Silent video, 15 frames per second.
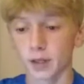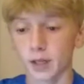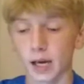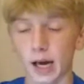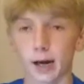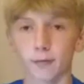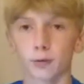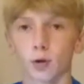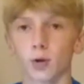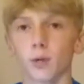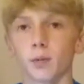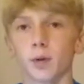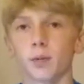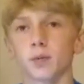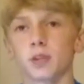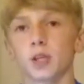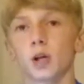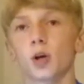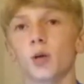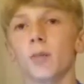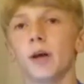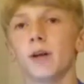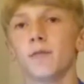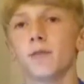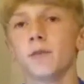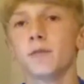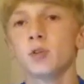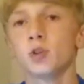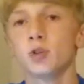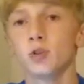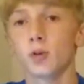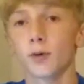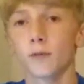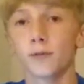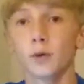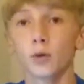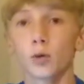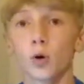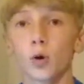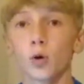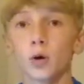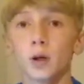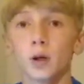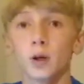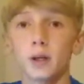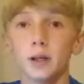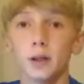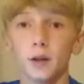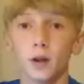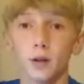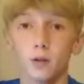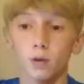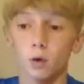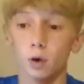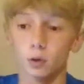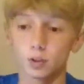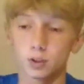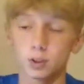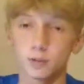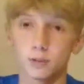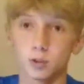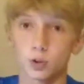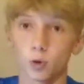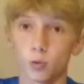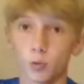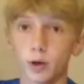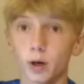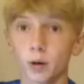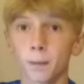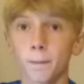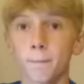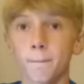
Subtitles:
After Alabama's kicker made a 52-yard field goal, the longest of his career,